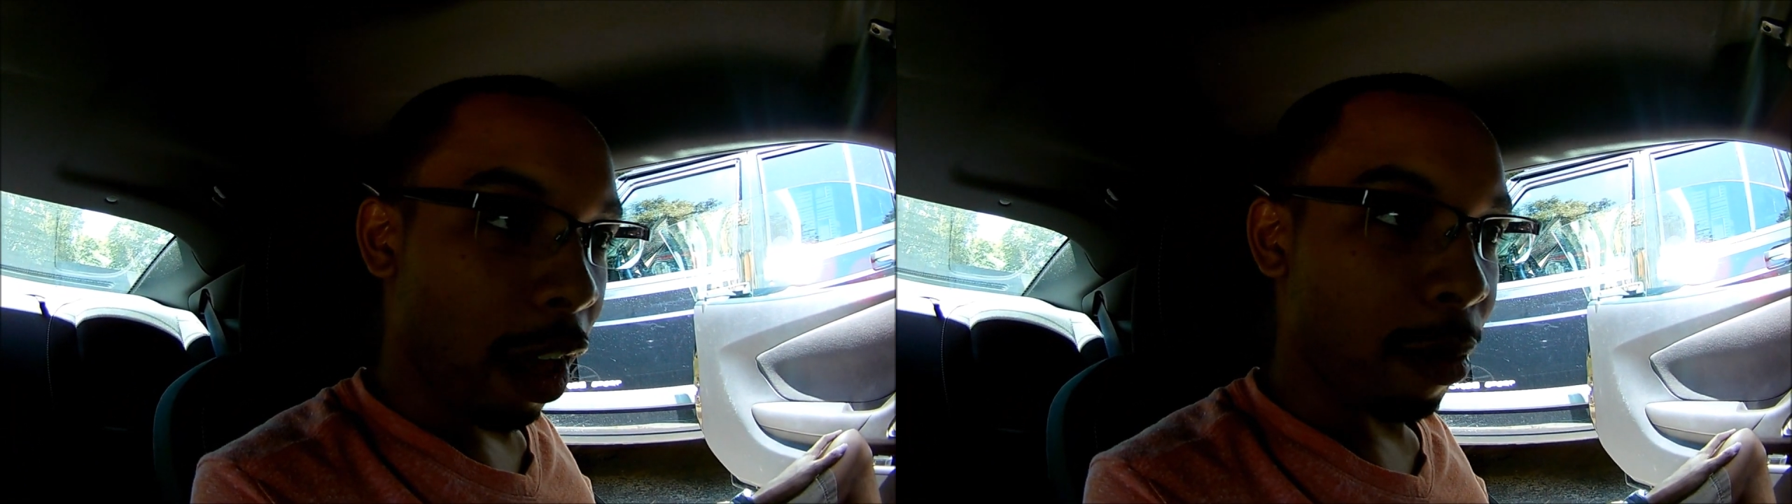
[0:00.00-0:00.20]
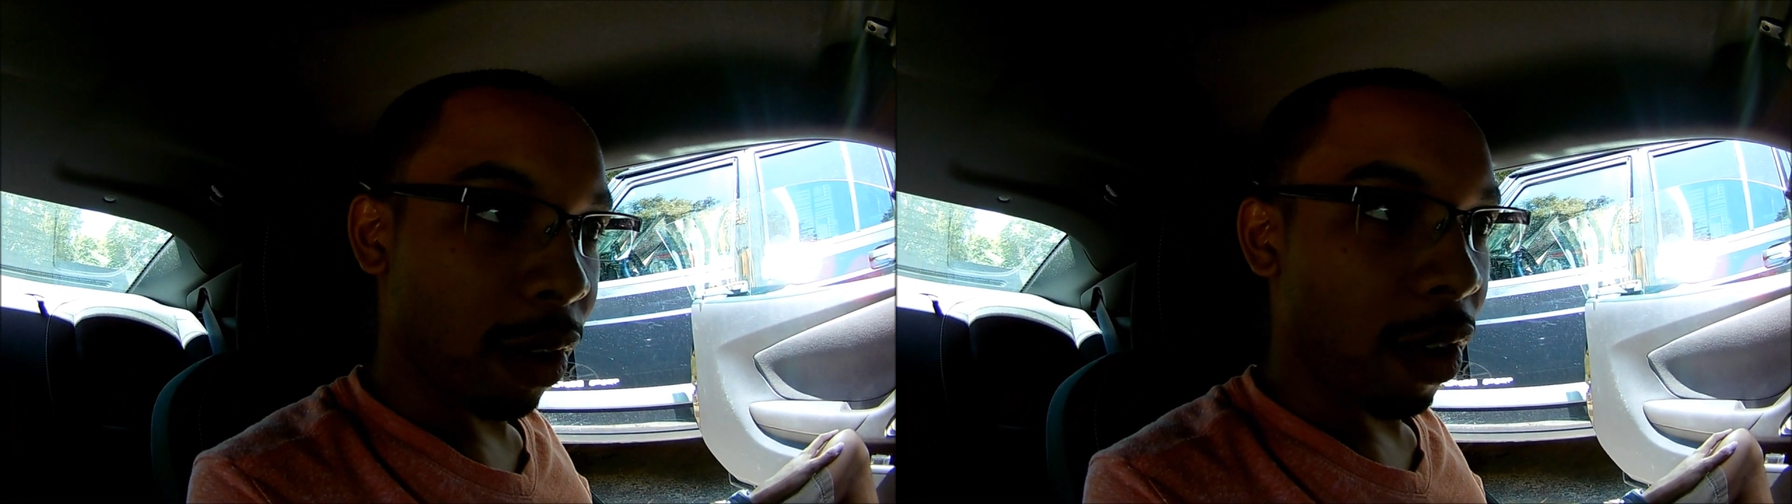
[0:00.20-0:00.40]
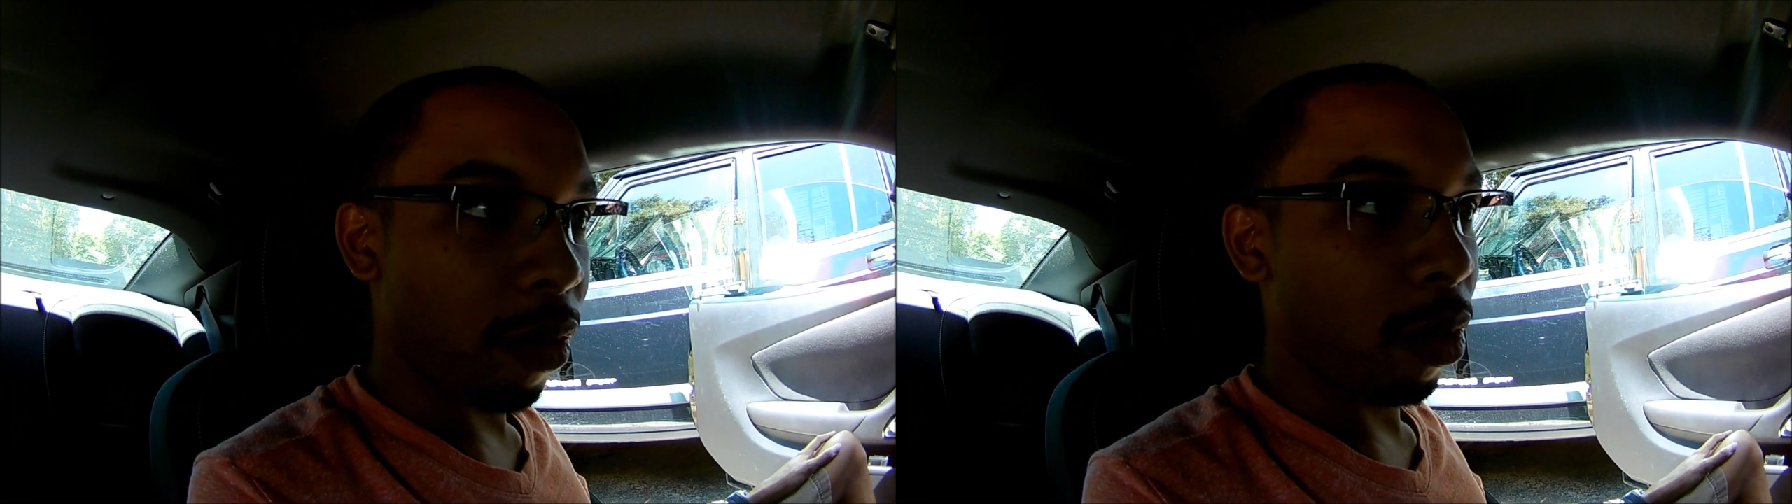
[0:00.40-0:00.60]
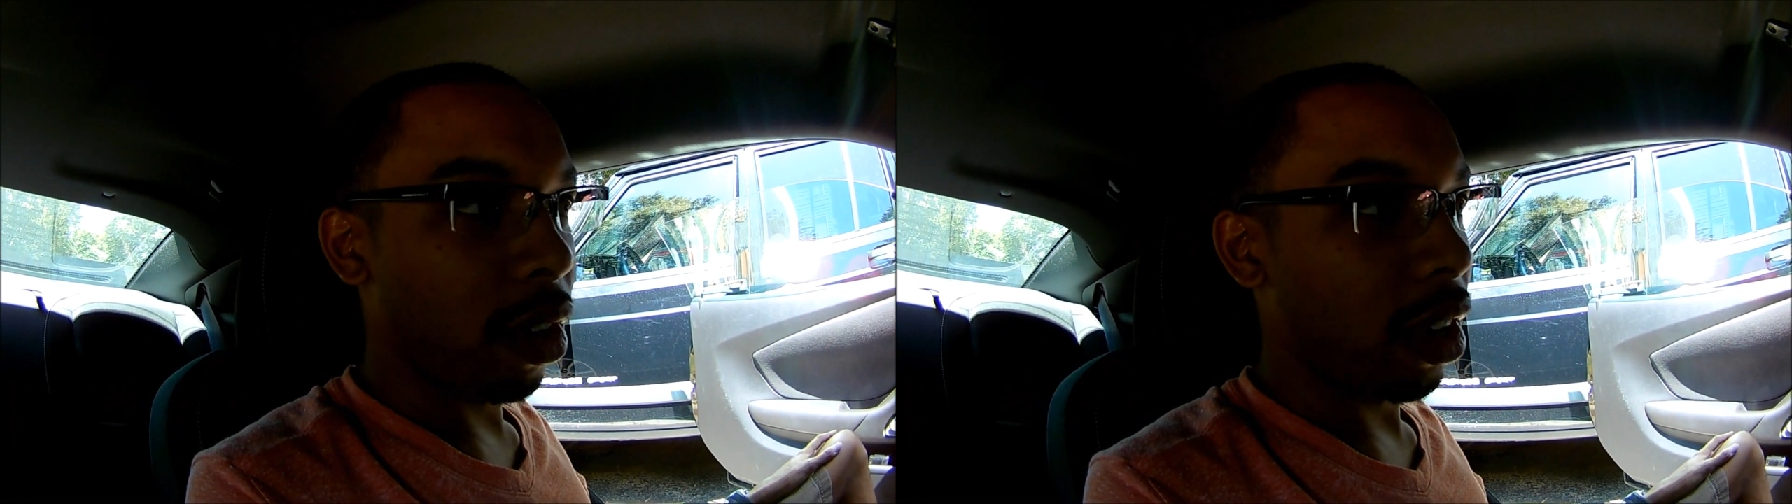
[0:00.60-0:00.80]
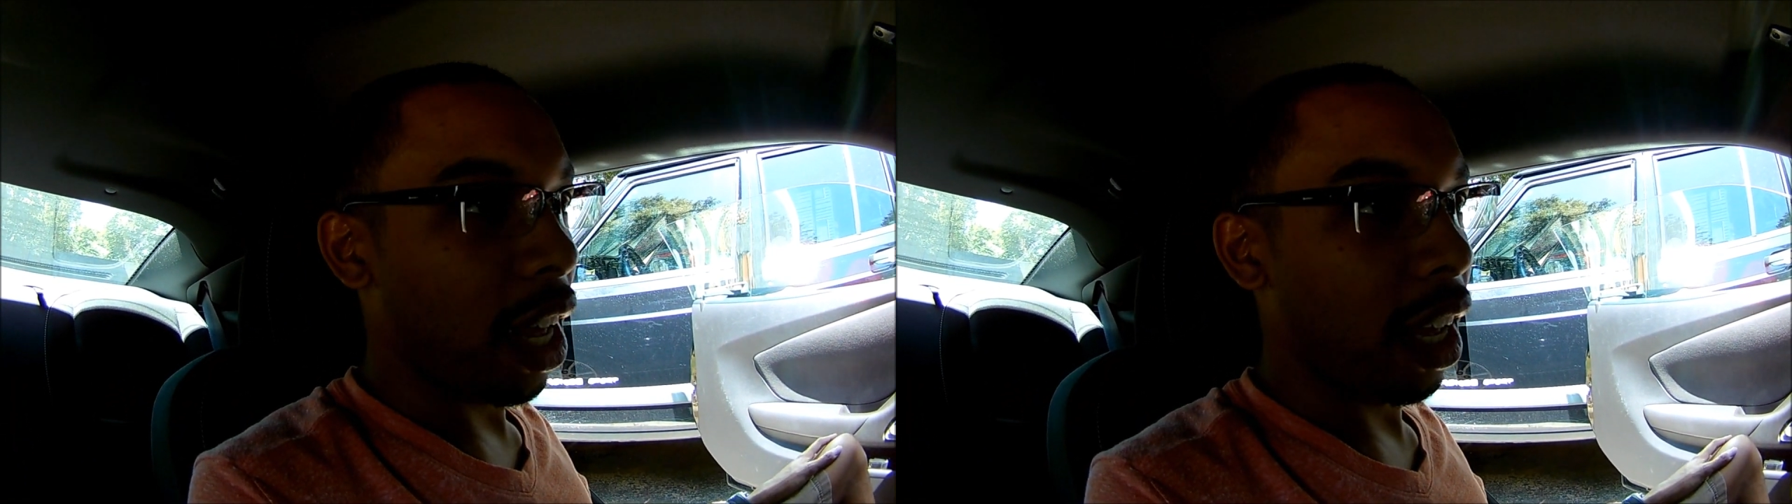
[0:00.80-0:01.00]
I'm gonna go
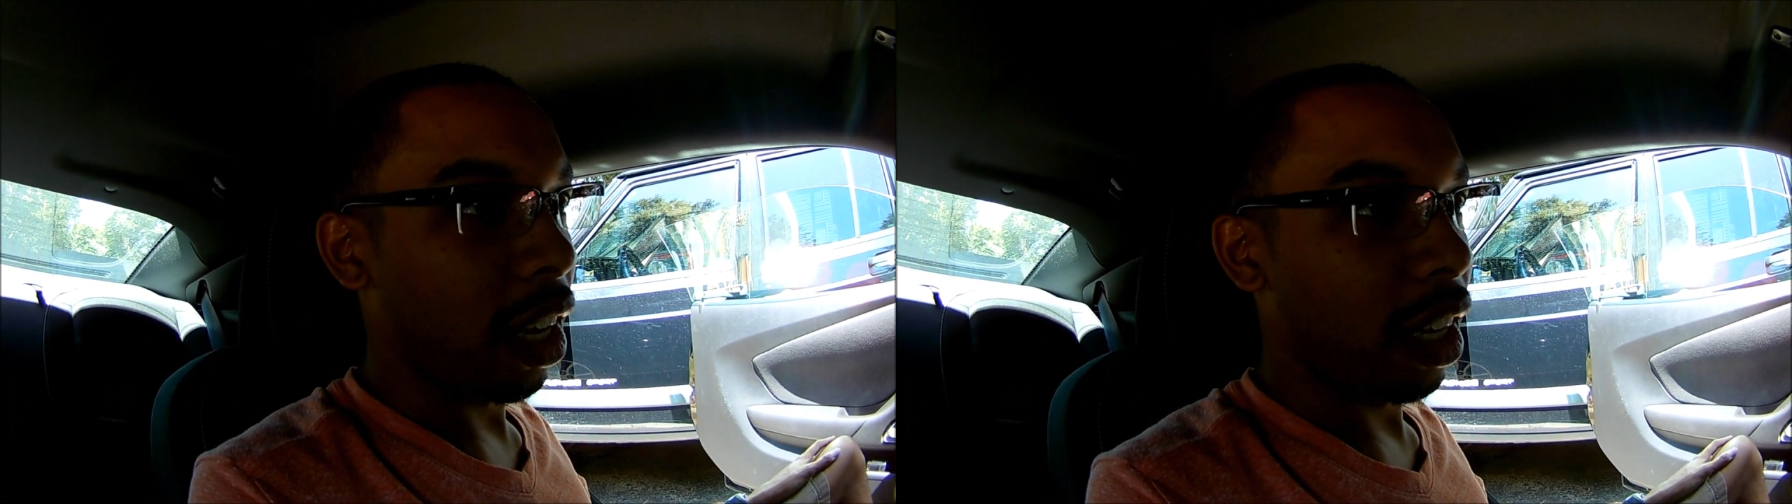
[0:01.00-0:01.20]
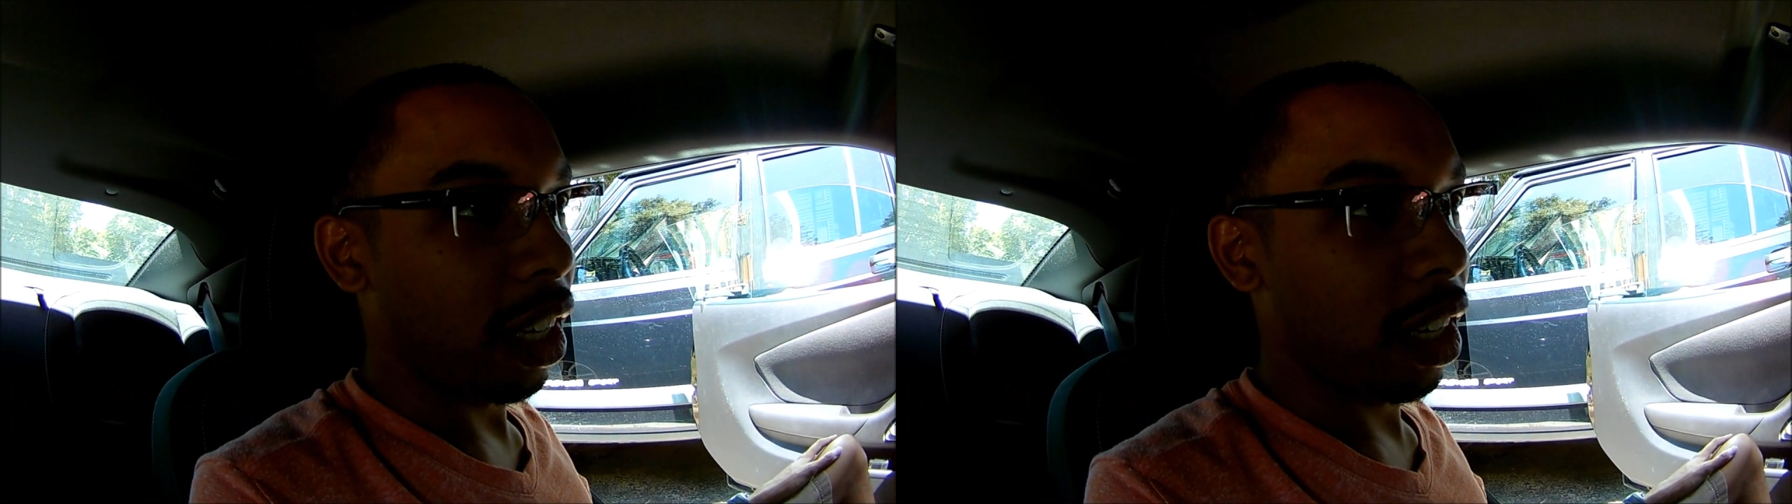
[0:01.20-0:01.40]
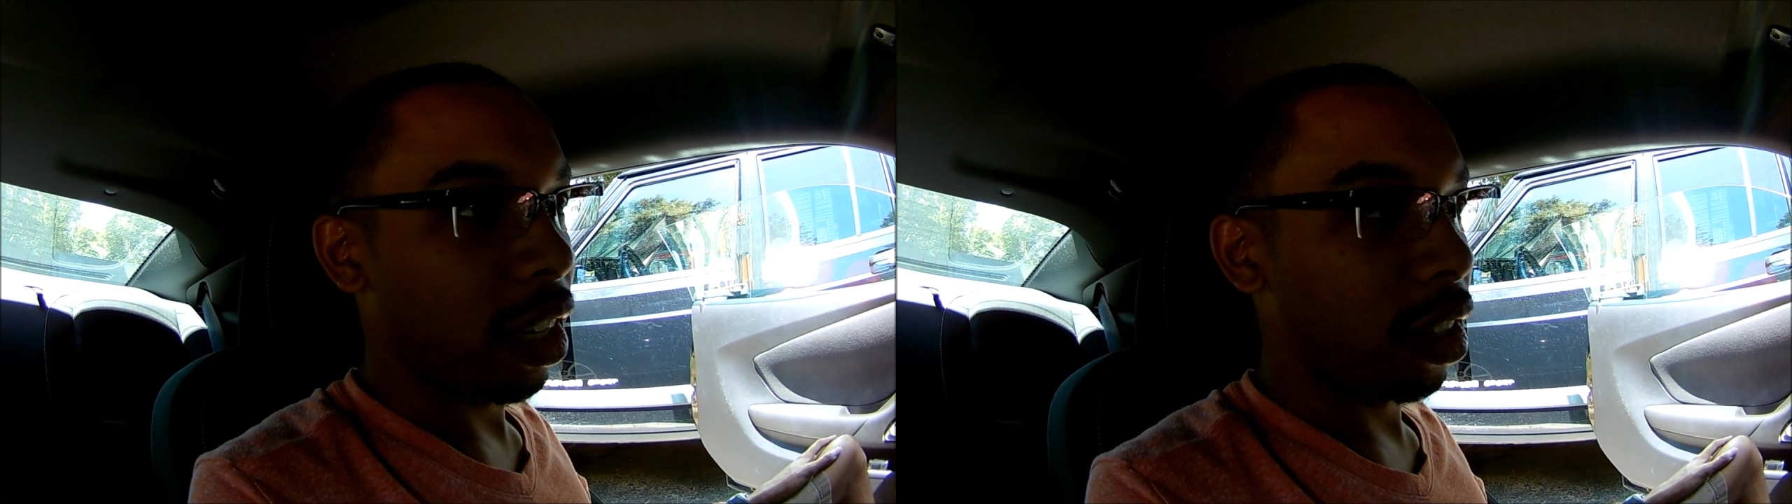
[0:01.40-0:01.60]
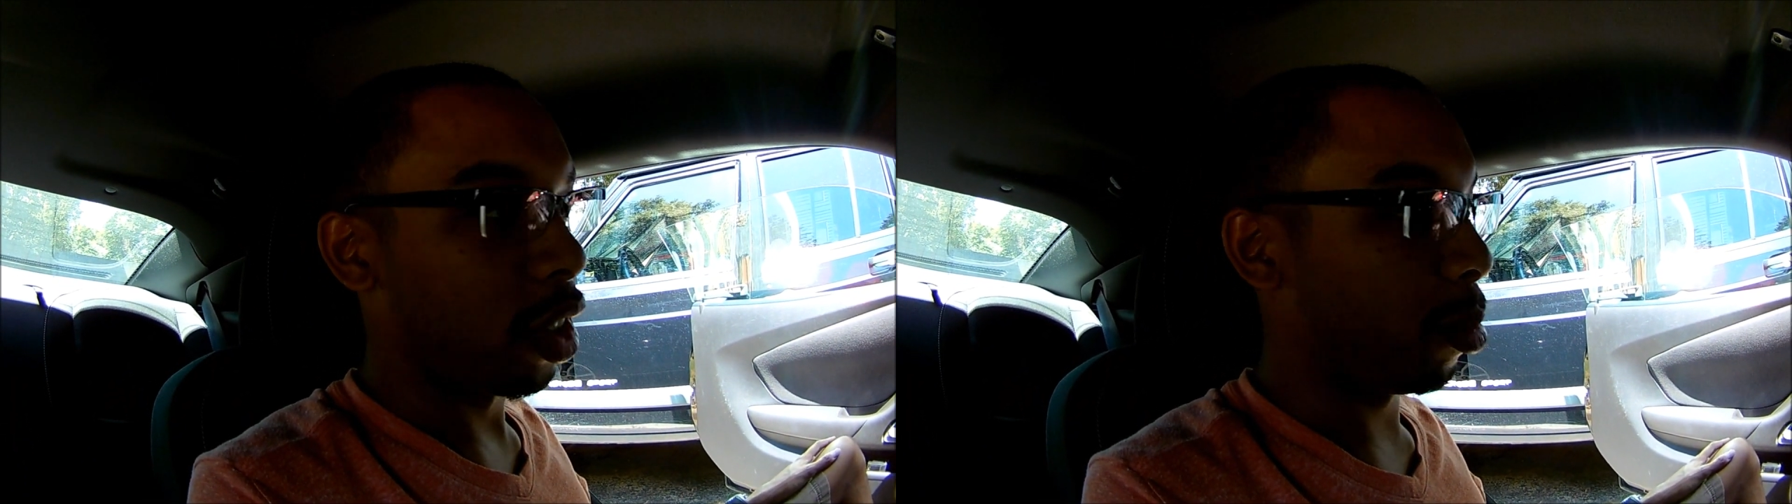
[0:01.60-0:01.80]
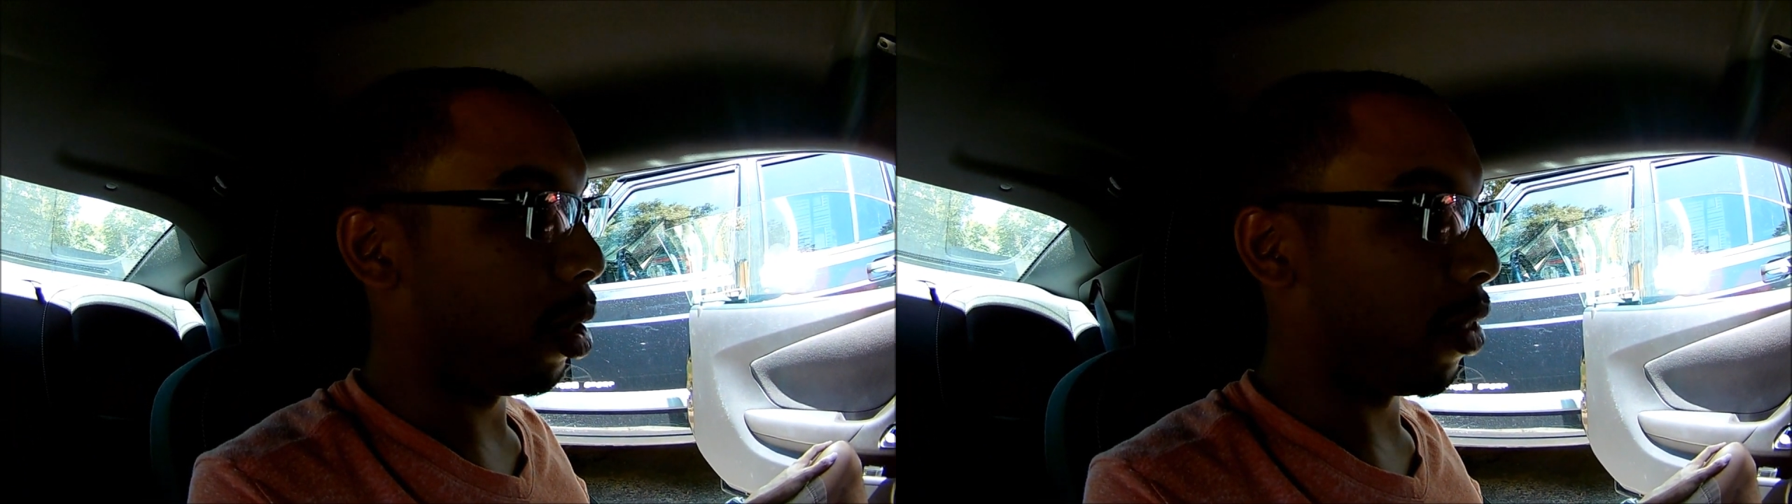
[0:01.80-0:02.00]
for a
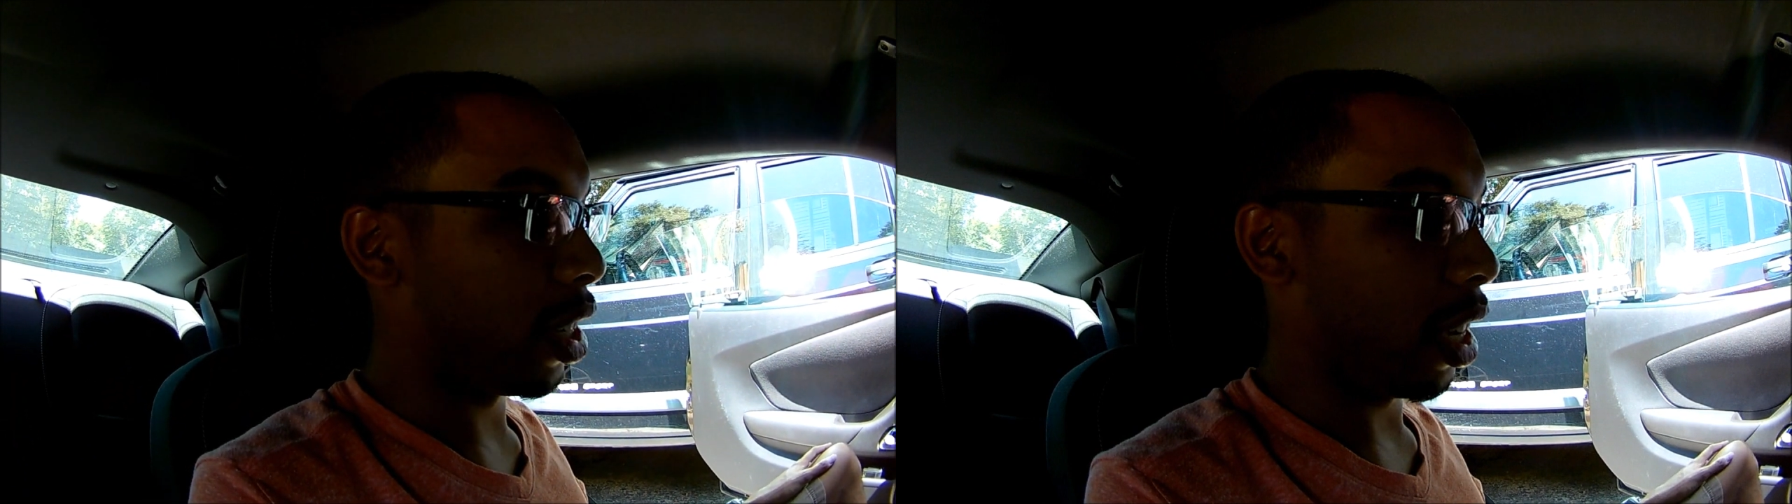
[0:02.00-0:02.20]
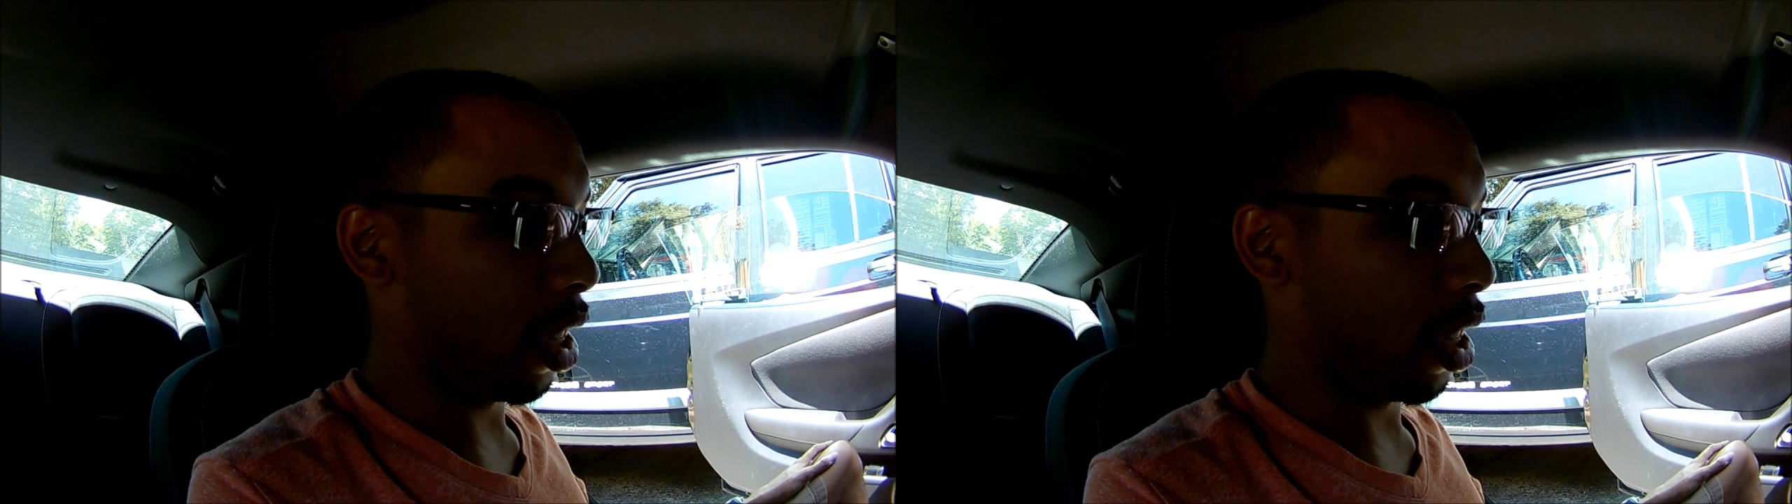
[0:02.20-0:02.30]
little bit of a